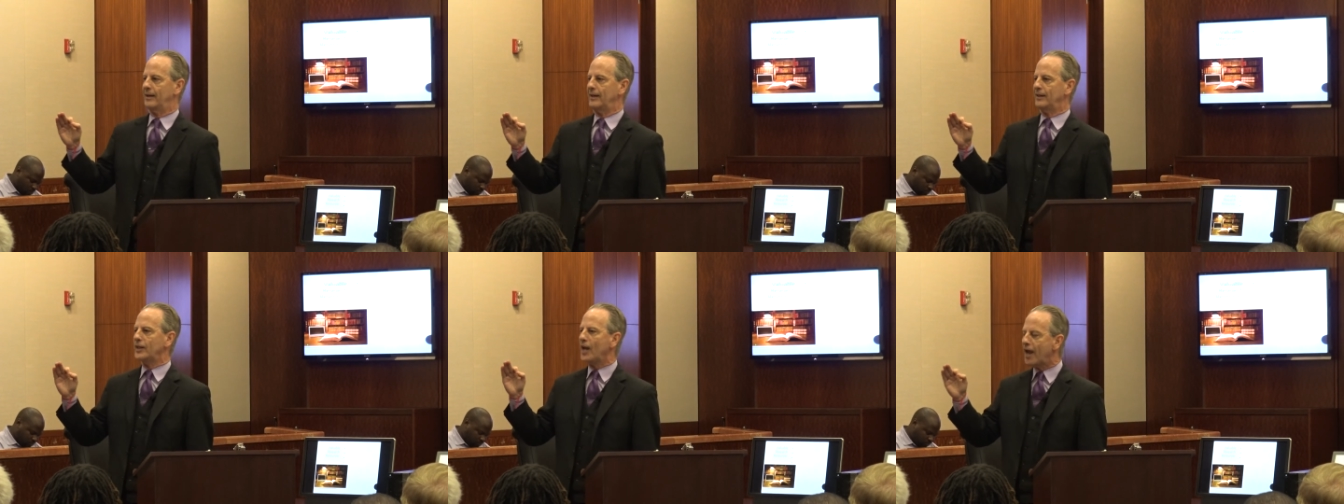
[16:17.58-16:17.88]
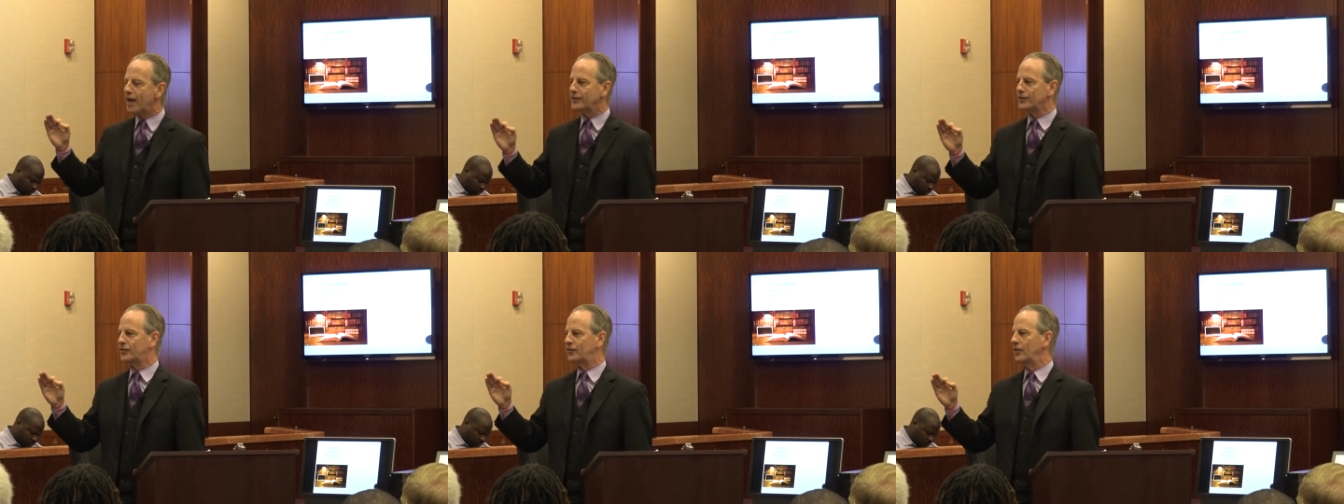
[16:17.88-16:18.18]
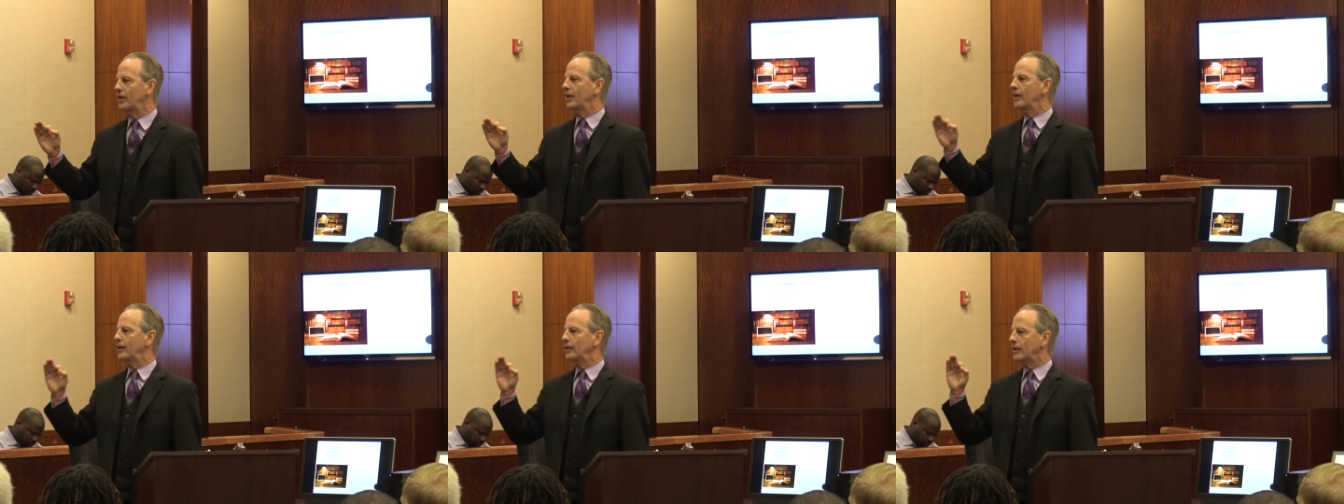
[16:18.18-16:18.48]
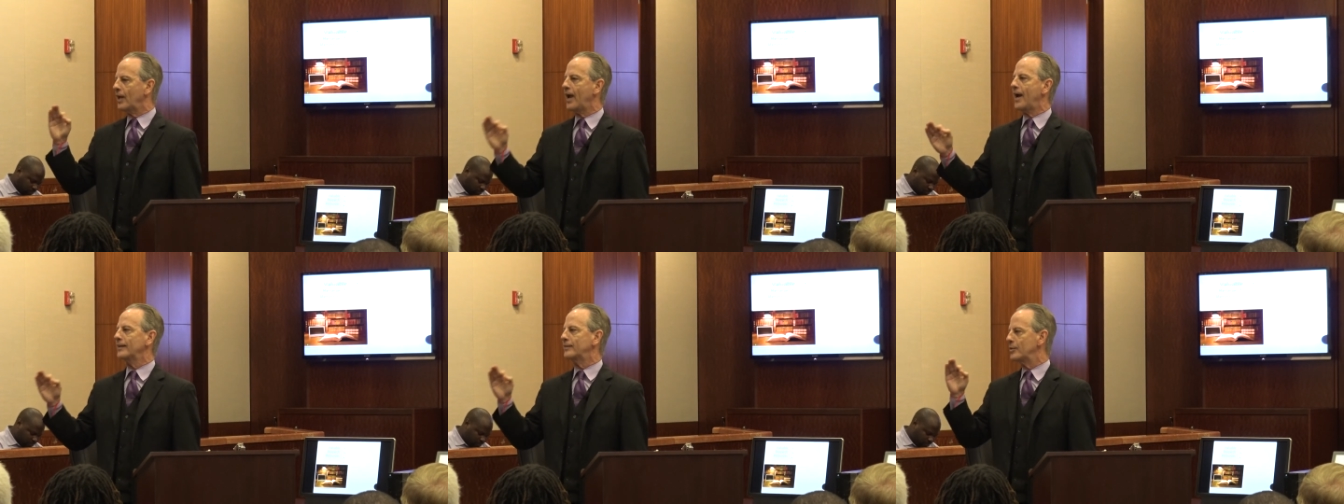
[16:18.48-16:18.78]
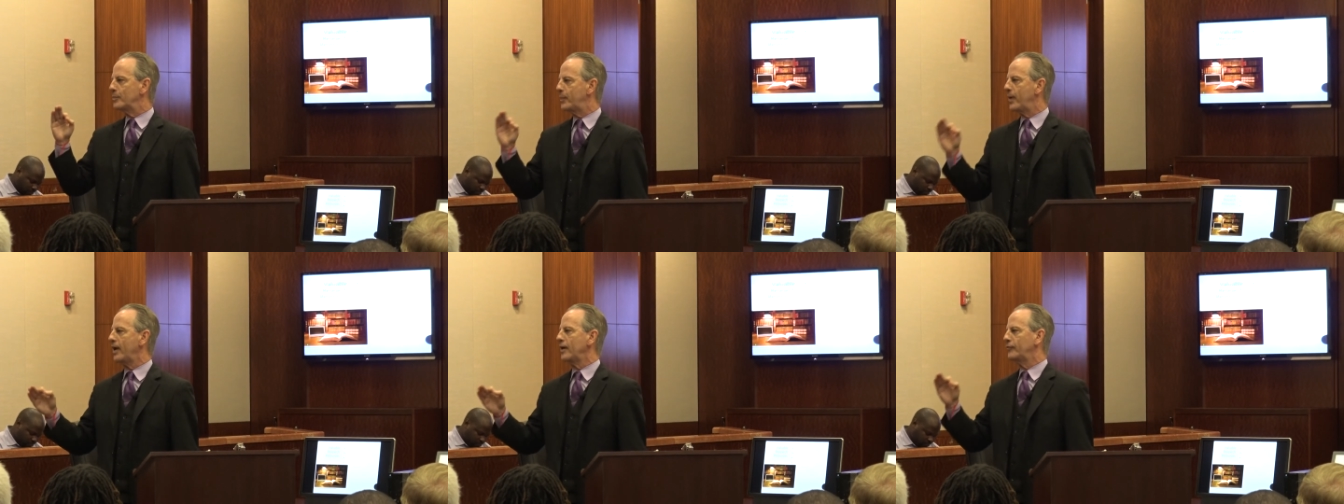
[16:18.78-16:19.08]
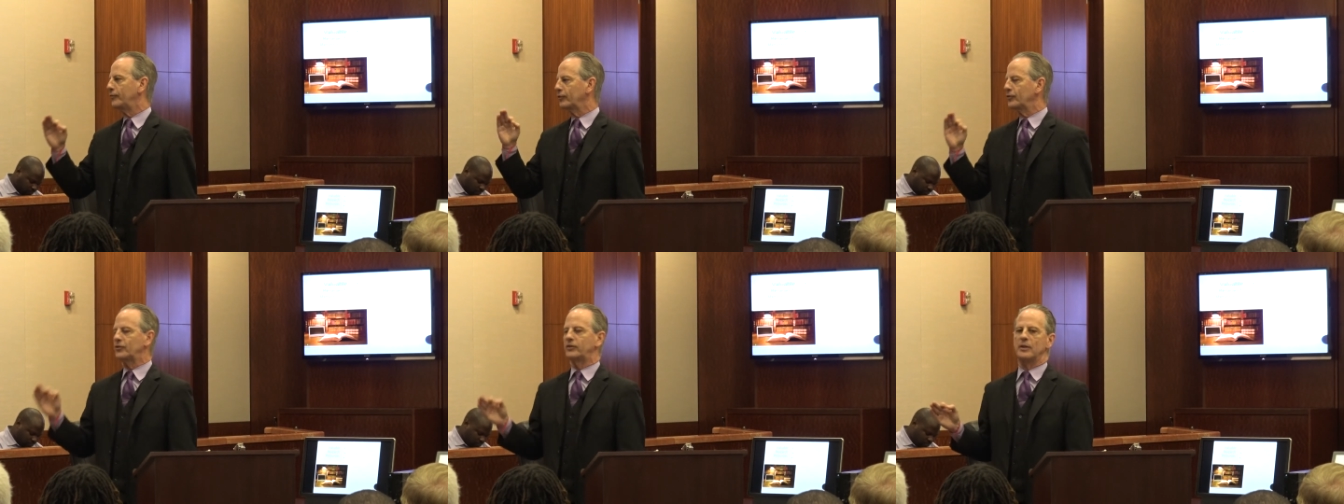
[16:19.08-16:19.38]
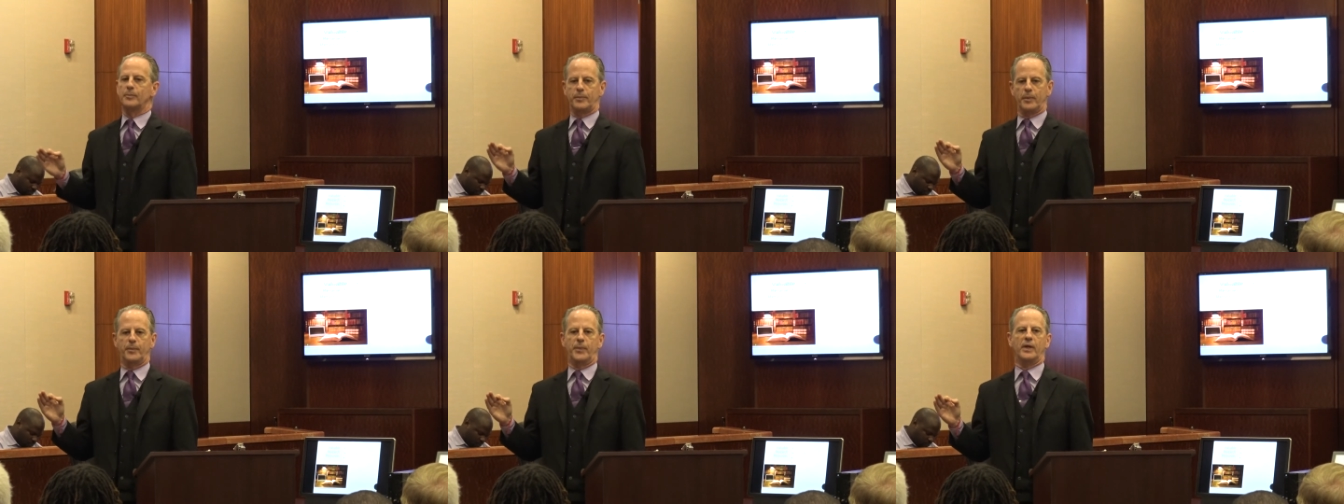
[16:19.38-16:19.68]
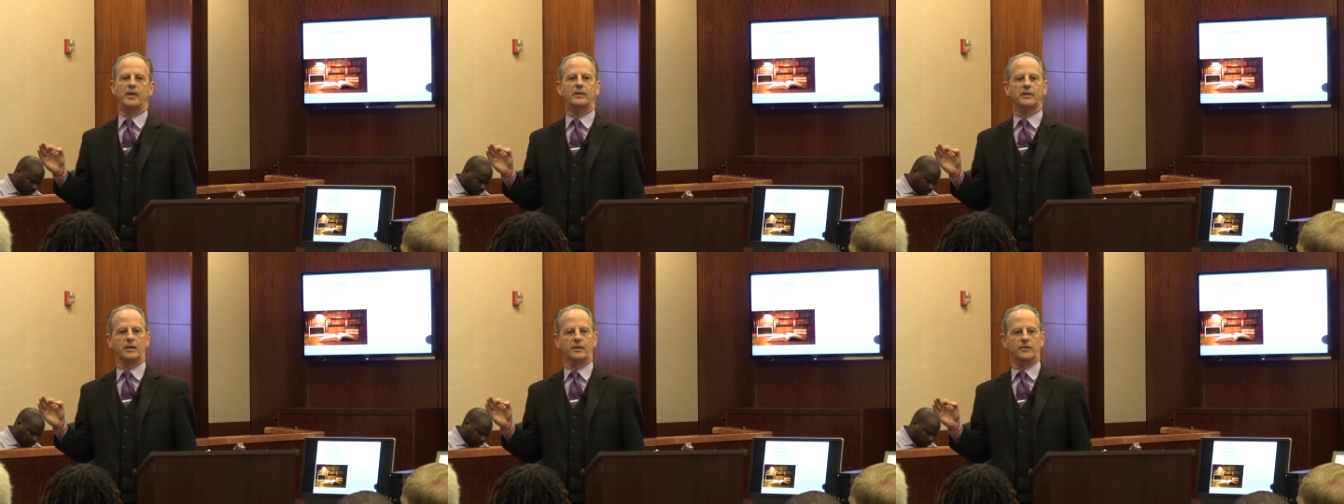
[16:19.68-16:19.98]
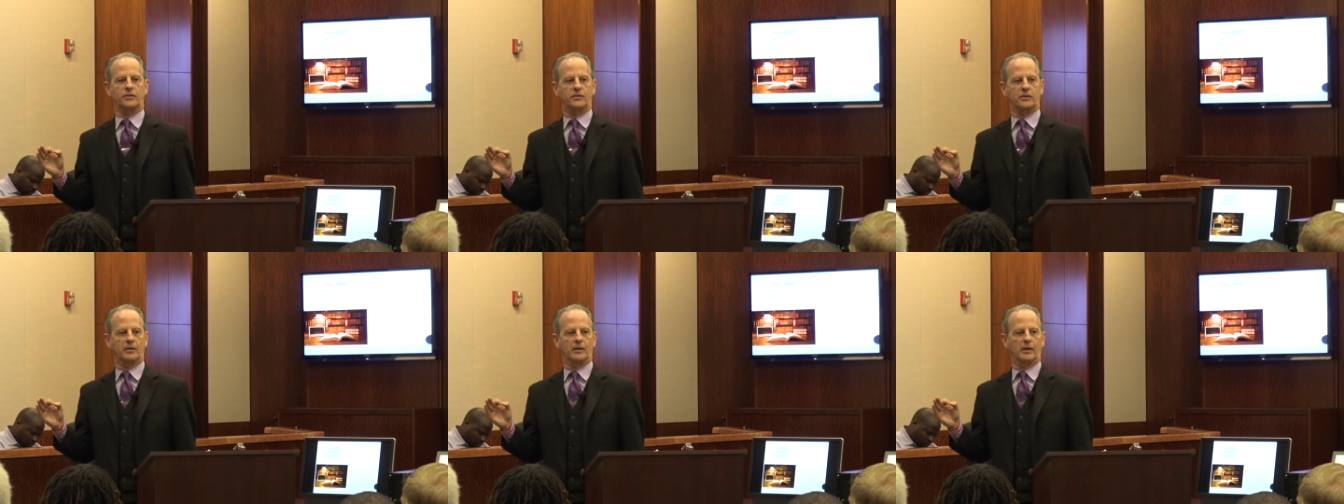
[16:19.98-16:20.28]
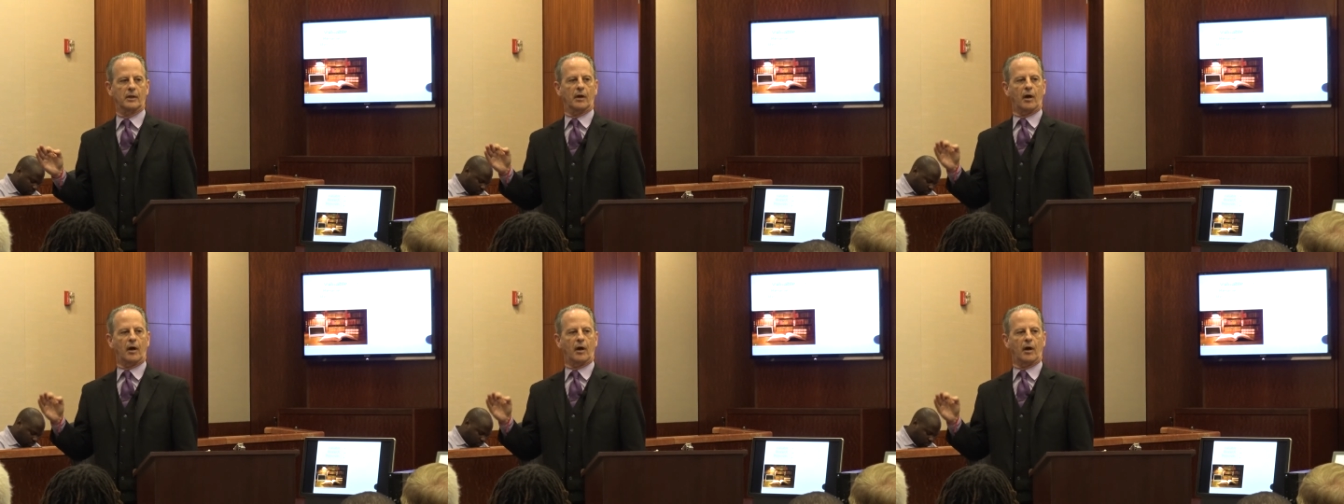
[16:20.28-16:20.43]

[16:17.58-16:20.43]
Yes, you had to pay for slip opinions.